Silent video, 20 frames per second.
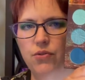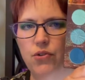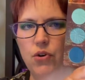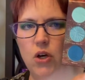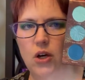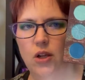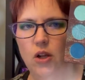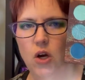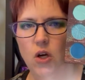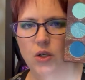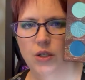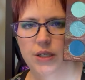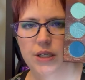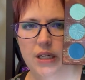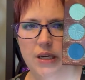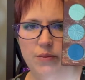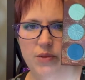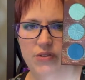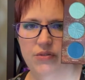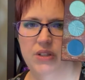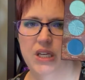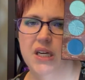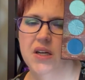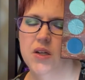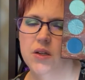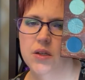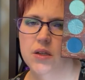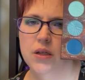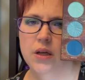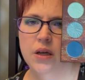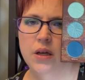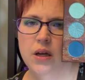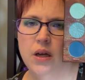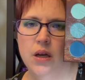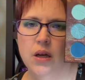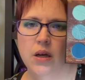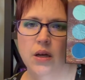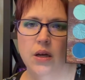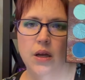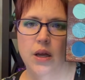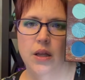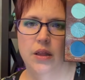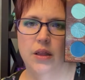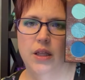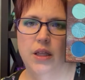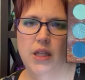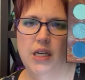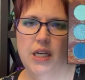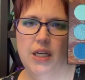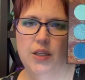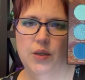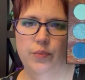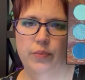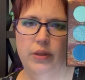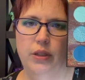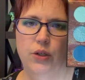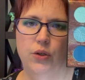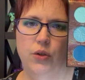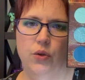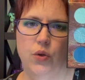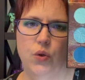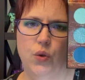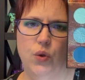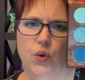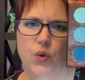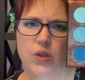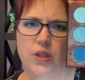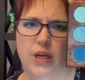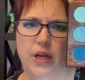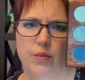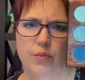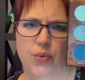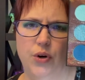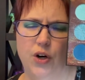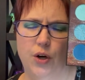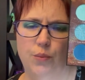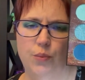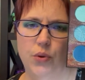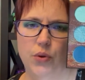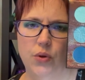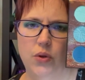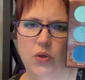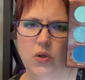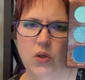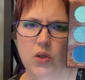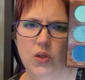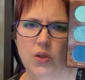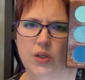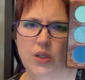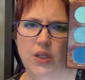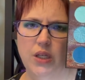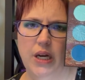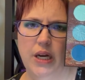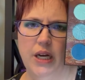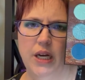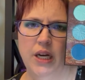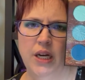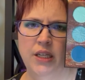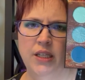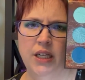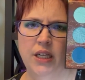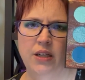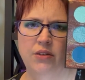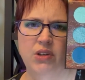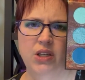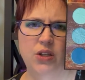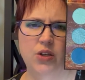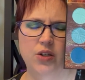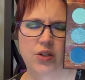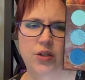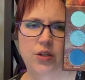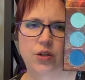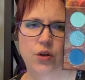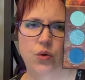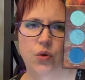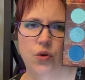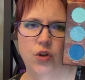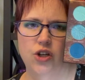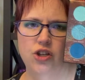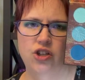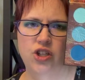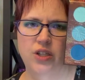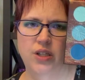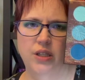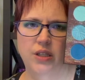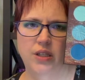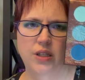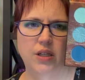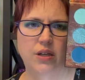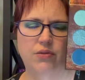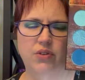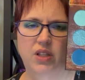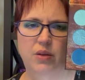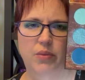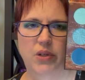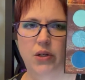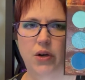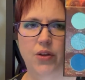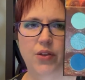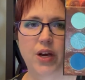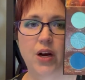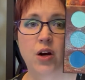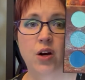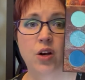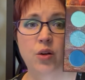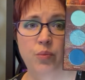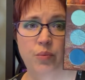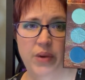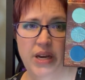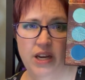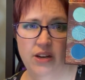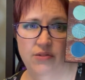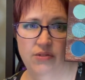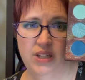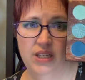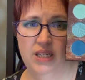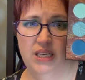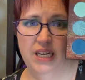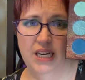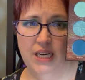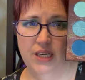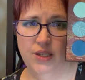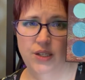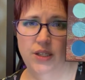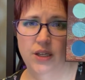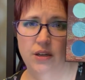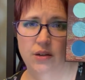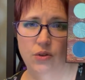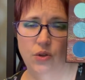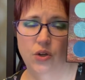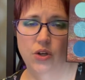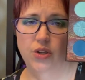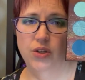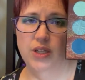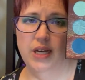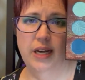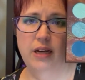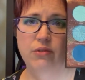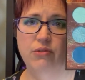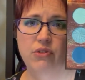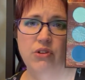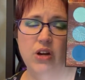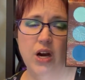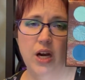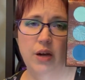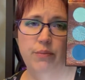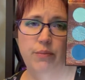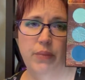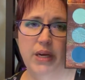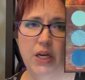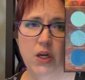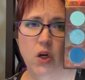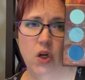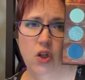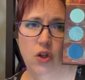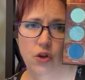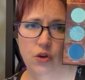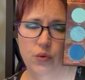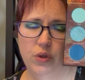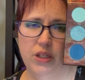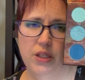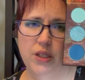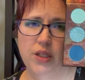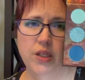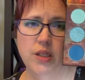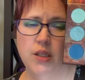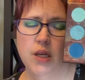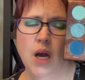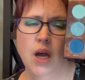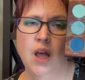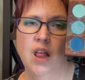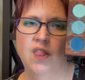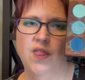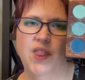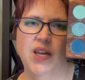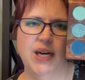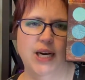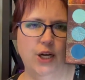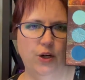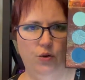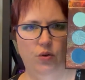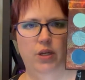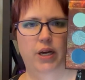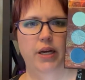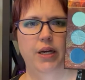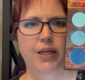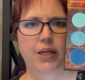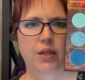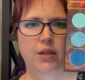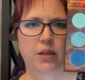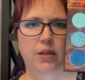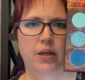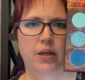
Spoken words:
for a long time of theirs. These blues and purples and even just the oranges and stuff in the middle, they all make fantastic looks. I have not made a look with this that I don't like.